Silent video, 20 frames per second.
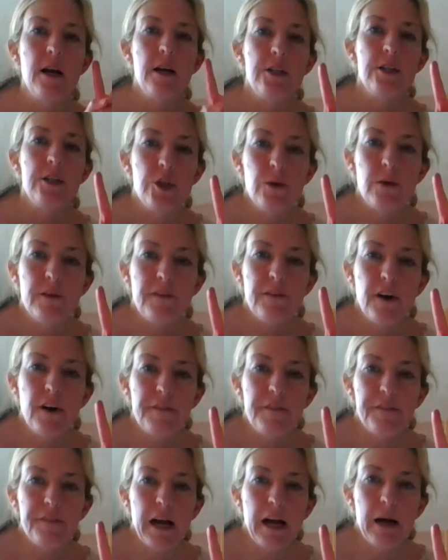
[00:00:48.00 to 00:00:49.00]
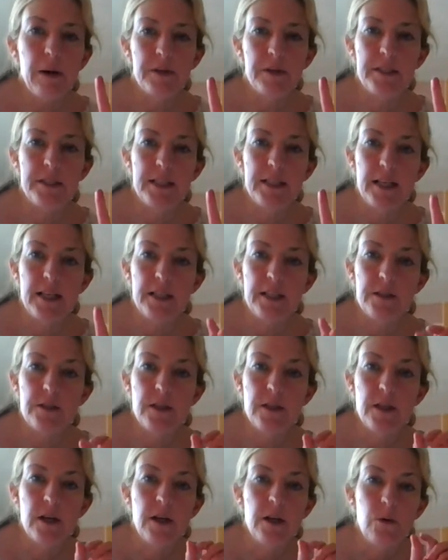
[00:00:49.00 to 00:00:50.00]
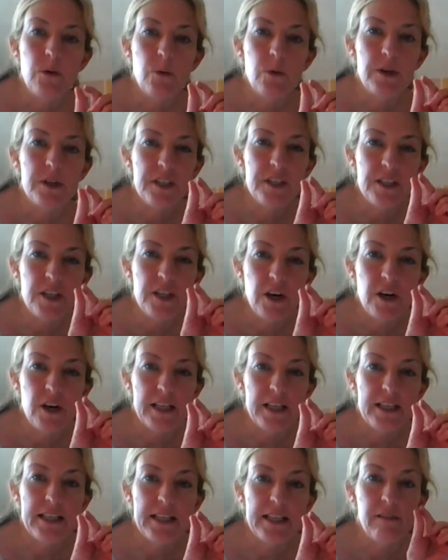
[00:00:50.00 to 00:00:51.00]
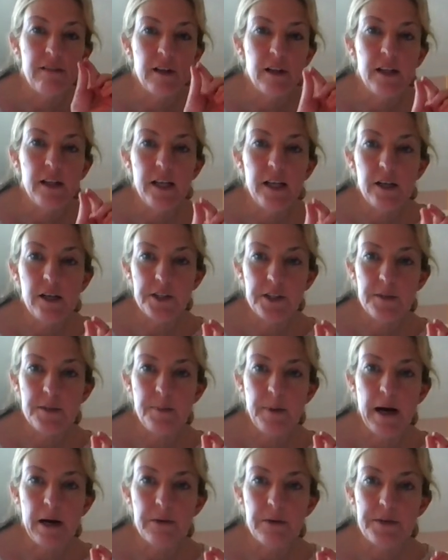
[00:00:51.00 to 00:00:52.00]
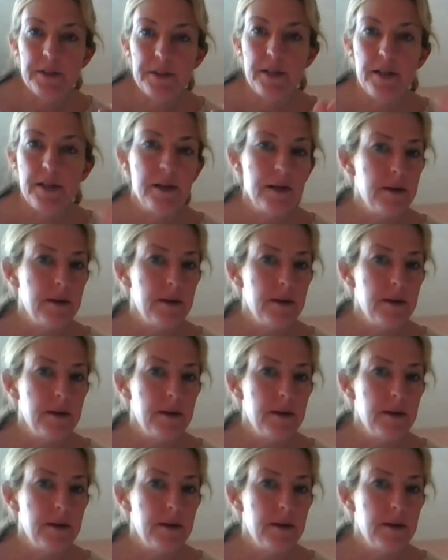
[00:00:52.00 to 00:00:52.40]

2 of our flower seeds were starting to have little sprouts,